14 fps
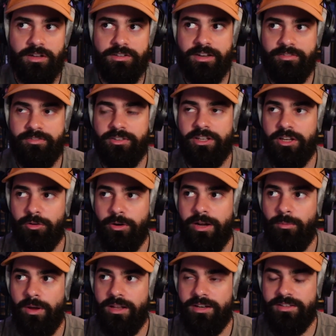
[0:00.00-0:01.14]
Definitely a great
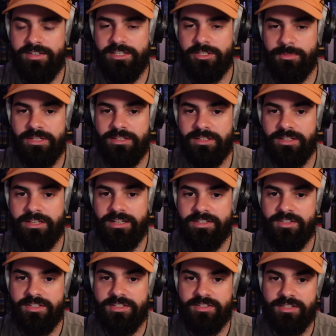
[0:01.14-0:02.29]
way to tease me into the
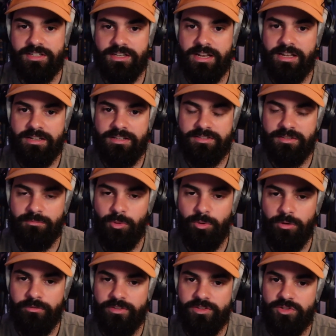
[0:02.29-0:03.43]
next season and into
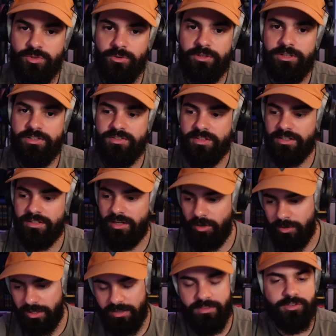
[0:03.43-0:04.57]
more of the story. It's like,
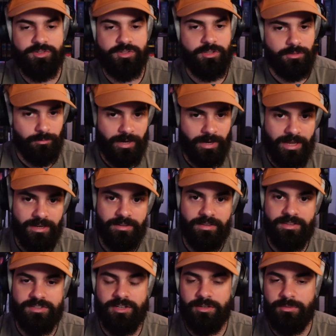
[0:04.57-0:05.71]
okay, there's the threat
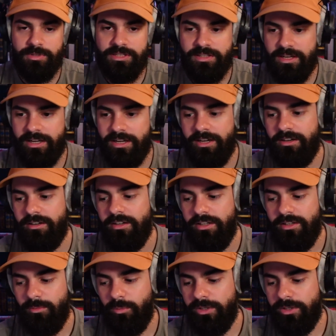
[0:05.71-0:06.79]
that's going to be there. We